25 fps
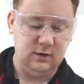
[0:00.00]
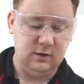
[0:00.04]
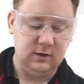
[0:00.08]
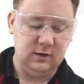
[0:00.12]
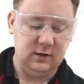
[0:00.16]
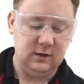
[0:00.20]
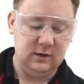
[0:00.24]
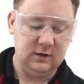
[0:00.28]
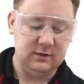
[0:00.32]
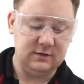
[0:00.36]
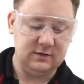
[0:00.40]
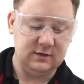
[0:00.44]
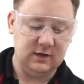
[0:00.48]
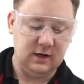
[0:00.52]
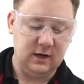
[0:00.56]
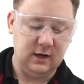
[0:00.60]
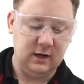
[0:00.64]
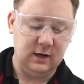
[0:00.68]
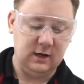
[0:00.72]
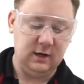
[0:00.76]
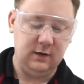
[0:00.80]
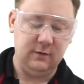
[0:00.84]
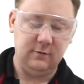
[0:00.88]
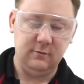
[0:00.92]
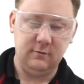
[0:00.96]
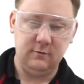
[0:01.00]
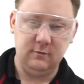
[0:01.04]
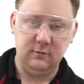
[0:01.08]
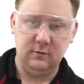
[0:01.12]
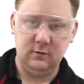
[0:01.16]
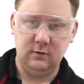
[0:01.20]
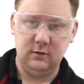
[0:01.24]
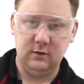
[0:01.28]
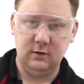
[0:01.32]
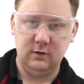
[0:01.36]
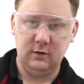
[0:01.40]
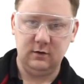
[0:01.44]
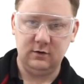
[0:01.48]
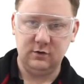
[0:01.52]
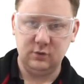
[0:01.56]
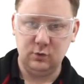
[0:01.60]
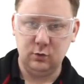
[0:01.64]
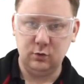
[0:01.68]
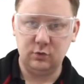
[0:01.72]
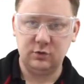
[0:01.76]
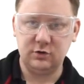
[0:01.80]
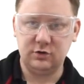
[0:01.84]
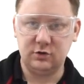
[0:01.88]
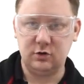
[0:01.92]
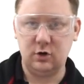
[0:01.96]
is a
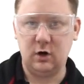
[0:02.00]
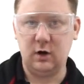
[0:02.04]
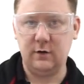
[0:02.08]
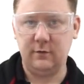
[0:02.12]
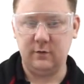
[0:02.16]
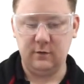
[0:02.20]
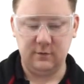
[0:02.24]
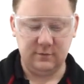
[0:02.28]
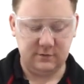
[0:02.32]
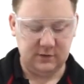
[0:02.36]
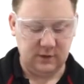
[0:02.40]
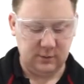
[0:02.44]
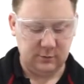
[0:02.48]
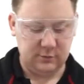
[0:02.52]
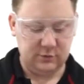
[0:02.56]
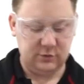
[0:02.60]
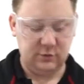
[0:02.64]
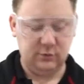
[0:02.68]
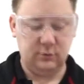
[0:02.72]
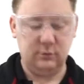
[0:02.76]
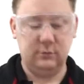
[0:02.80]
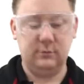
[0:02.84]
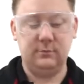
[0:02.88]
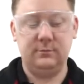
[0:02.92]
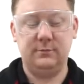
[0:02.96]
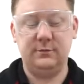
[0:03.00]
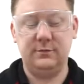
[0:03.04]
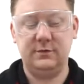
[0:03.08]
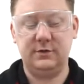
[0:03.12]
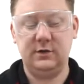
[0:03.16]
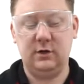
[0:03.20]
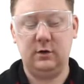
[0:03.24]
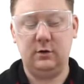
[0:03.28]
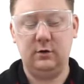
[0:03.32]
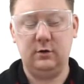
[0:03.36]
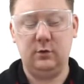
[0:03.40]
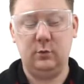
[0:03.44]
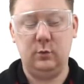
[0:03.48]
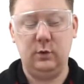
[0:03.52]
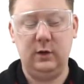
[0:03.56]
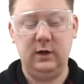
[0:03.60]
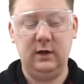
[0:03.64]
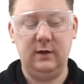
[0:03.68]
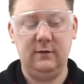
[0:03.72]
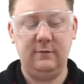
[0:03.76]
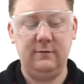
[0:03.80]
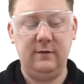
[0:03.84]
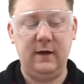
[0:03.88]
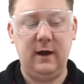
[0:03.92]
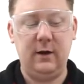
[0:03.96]
Torx driver of some sort. So the
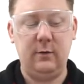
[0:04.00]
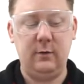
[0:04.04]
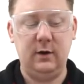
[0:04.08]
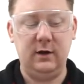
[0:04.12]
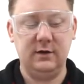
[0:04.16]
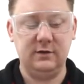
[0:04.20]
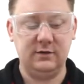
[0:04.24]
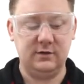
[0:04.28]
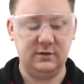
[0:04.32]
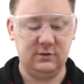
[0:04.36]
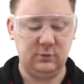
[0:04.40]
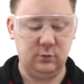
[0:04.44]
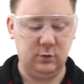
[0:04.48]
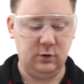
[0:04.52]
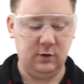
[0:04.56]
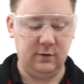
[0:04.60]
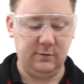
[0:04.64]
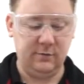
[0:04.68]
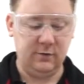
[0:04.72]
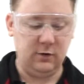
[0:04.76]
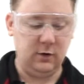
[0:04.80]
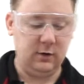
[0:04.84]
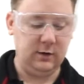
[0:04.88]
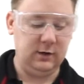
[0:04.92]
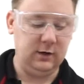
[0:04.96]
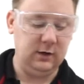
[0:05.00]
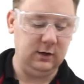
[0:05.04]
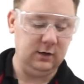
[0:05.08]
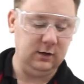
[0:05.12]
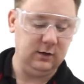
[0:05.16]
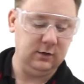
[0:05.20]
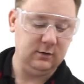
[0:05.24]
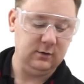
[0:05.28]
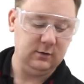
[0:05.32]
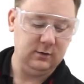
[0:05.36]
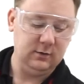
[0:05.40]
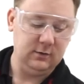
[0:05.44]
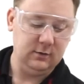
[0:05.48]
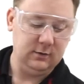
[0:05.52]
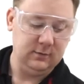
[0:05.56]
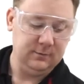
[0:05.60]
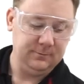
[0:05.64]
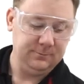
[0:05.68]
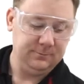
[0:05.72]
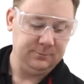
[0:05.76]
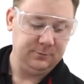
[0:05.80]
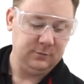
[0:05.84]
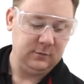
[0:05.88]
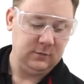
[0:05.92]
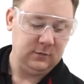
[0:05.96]
wheeler fat wrench is what I've got here.
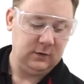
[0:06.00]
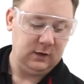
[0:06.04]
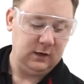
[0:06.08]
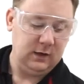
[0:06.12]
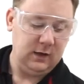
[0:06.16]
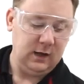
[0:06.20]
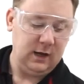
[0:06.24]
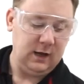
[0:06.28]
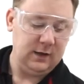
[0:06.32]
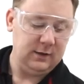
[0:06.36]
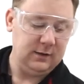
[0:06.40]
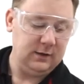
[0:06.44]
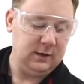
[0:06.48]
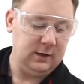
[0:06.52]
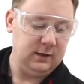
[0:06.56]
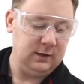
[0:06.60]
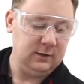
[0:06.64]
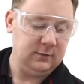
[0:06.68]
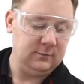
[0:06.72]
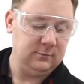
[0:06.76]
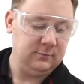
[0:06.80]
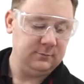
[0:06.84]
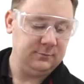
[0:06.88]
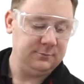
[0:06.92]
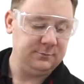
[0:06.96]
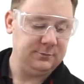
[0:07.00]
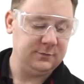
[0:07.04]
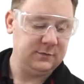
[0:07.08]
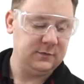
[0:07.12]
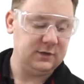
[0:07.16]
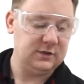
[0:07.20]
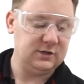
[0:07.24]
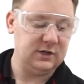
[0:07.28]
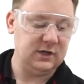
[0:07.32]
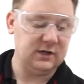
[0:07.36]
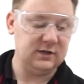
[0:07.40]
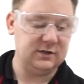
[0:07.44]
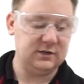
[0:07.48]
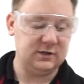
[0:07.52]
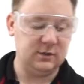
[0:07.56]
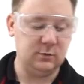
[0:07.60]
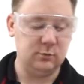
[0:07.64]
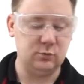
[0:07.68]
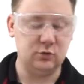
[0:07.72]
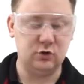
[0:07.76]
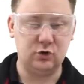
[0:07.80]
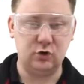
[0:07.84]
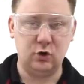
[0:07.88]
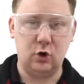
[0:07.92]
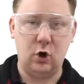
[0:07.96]
And then just
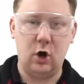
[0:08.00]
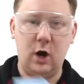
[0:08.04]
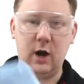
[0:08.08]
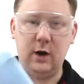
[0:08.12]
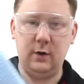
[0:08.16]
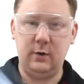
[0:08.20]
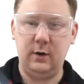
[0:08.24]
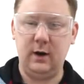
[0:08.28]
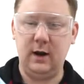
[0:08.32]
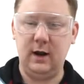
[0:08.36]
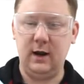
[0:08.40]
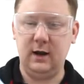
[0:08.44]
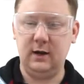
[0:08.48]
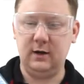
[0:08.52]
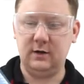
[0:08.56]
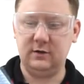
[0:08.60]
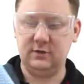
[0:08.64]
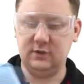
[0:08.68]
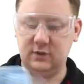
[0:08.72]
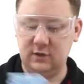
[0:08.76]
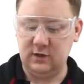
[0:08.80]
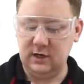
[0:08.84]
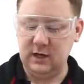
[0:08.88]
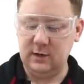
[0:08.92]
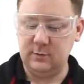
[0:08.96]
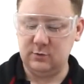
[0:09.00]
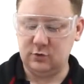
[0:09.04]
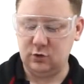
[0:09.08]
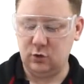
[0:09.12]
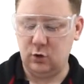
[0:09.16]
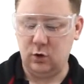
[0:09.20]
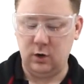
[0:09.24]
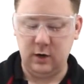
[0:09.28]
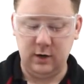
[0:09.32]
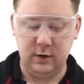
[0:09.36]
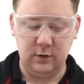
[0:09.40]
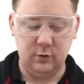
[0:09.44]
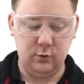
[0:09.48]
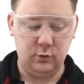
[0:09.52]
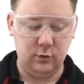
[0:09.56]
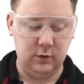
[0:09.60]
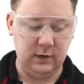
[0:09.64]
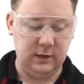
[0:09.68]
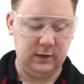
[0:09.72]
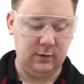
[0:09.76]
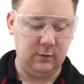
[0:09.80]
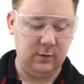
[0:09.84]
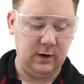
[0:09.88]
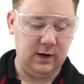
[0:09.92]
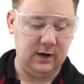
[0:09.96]
some dry rag. So keep dry and
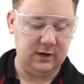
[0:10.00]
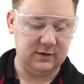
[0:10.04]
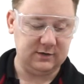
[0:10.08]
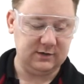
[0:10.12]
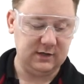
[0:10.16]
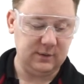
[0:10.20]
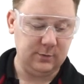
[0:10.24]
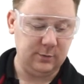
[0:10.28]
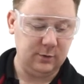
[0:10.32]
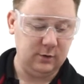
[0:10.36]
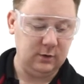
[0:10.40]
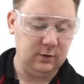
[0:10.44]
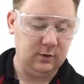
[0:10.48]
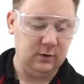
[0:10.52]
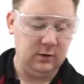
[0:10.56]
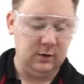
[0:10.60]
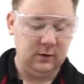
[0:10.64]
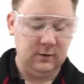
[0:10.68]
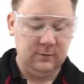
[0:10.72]
oily rag separate